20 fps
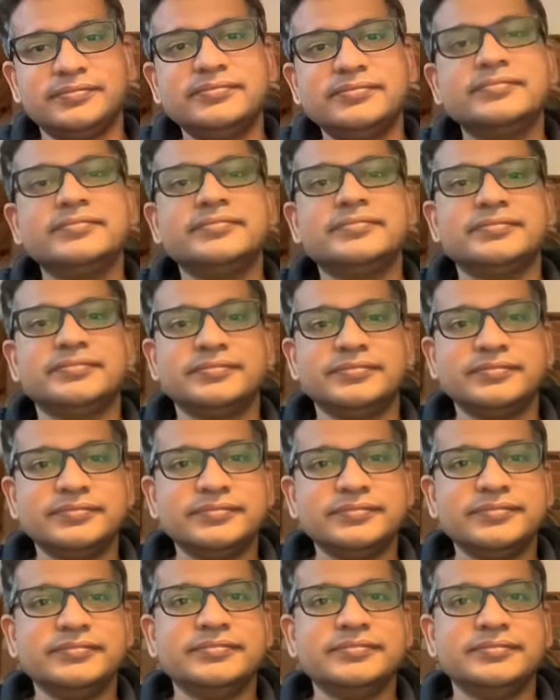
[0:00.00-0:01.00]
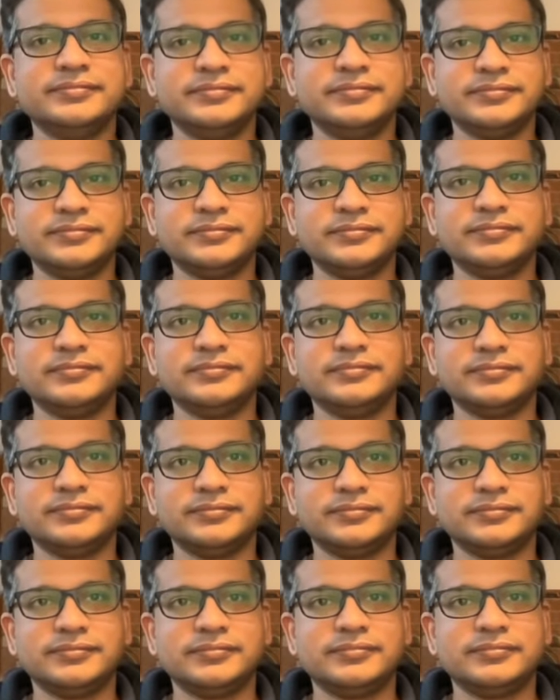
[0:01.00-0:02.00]

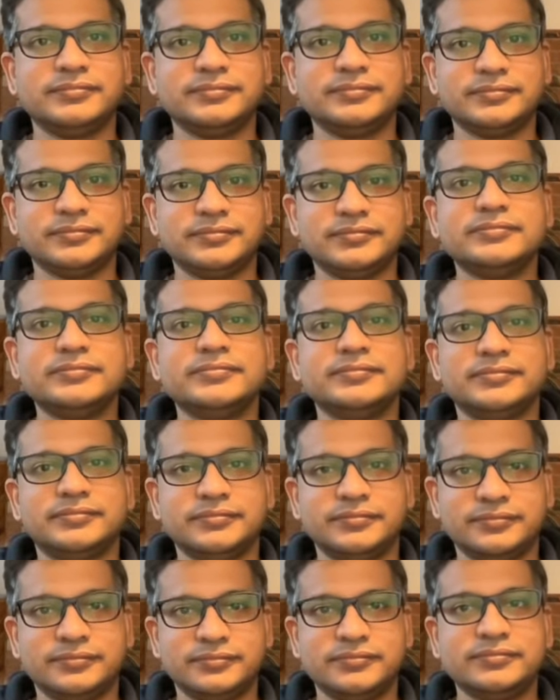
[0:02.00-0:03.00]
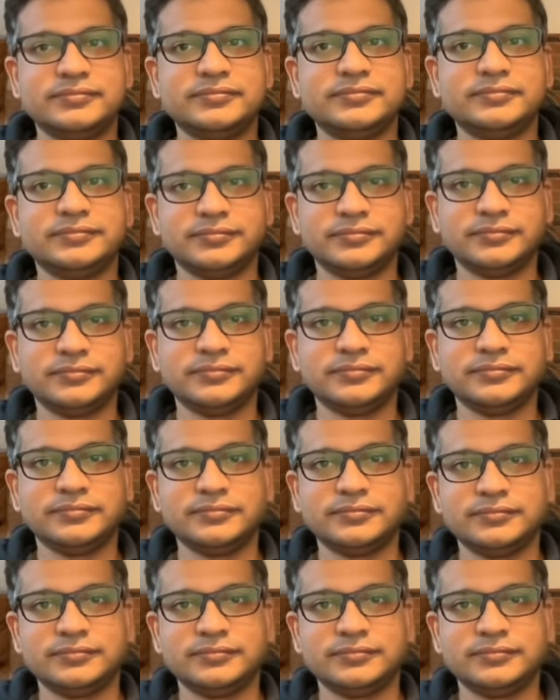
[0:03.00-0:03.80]
[no speech]